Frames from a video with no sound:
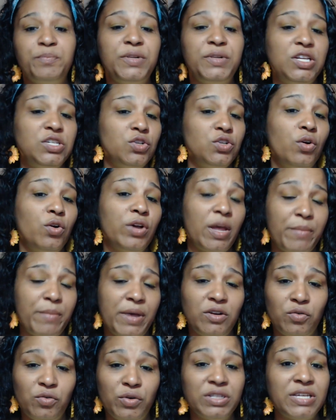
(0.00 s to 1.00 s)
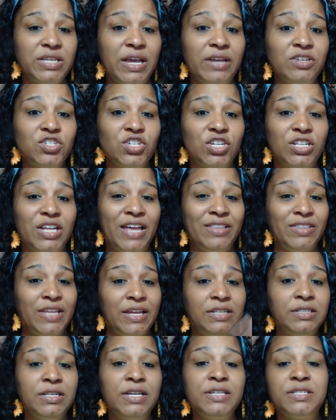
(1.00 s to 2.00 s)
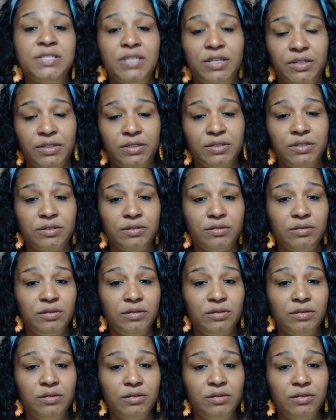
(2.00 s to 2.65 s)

please go get medical attention. And they listened.